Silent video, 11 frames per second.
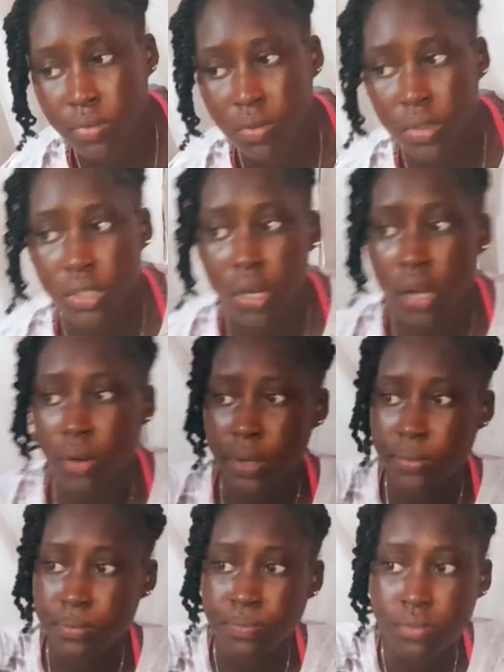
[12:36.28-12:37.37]
what's the other
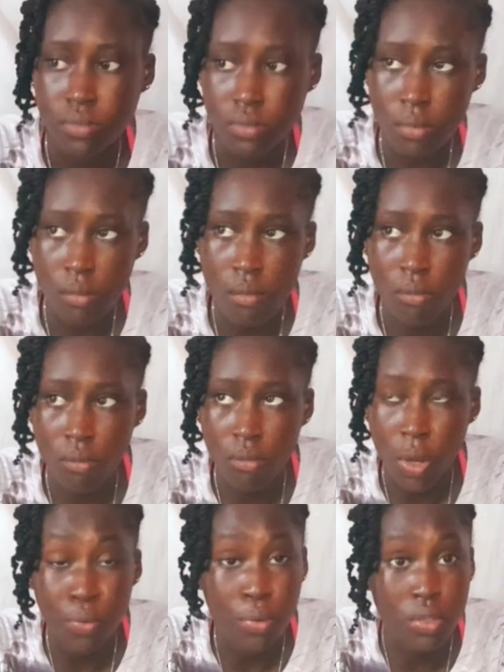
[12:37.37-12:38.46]
one?
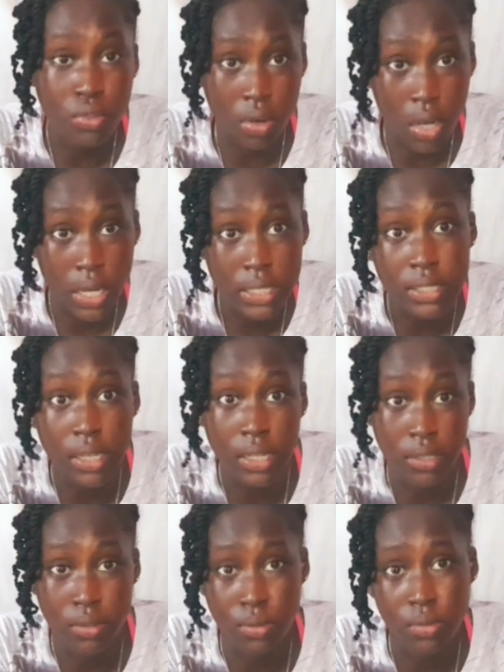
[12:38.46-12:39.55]
Rolls Royce. I
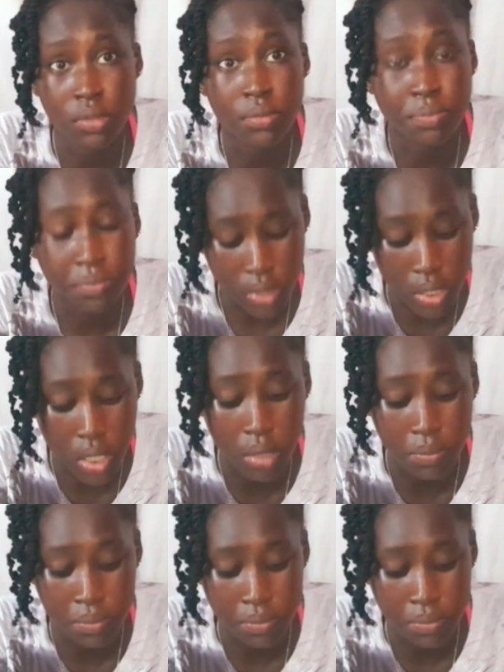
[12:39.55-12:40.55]
like those. Yeah.